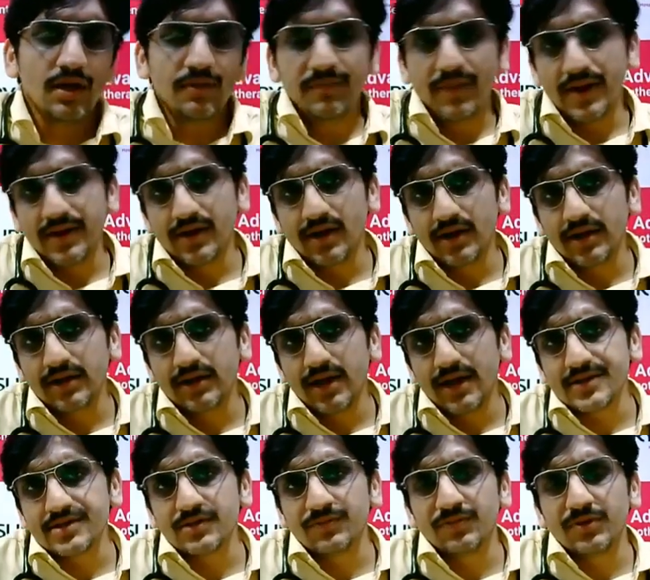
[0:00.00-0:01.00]
Pancreatic
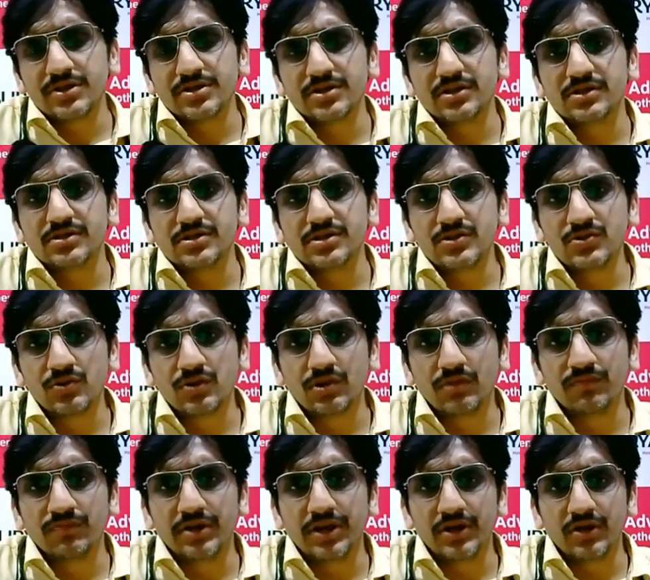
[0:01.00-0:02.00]
cancer patients do
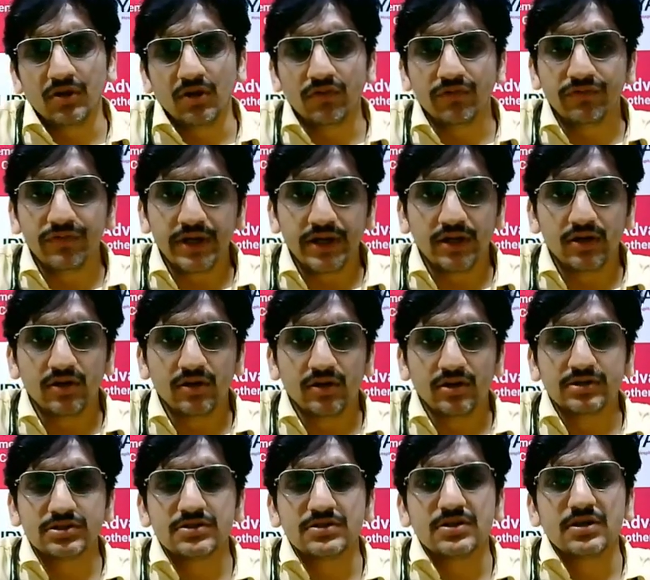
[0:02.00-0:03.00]
complain of weight
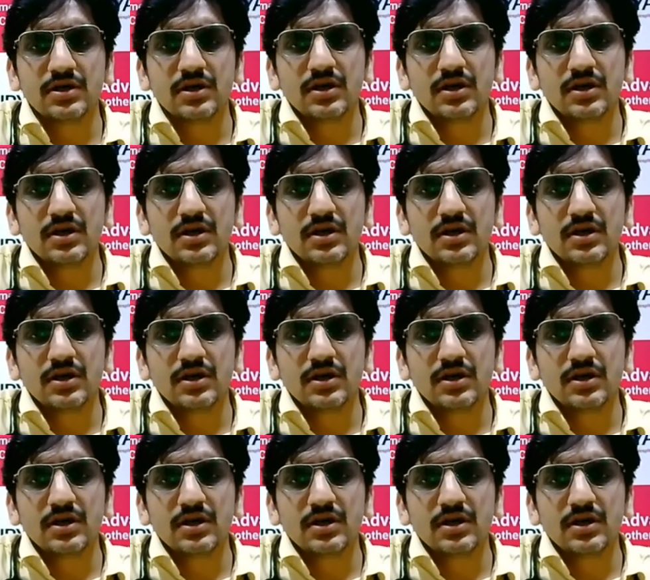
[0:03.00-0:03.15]
loss.